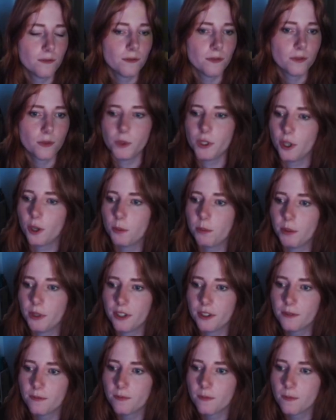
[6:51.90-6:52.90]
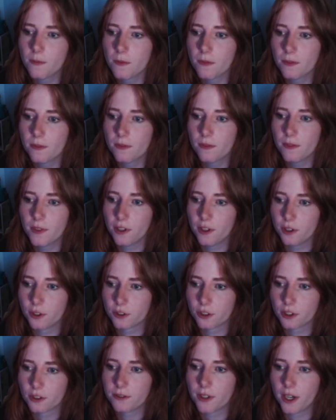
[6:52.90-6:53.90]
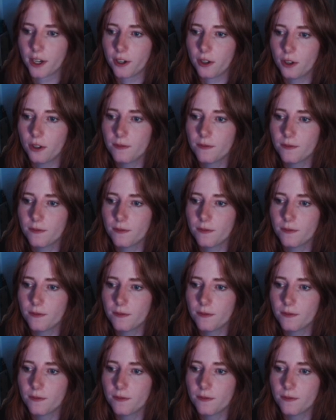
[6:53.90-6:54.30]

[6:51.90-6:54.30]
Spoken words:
We open it. Here's our file.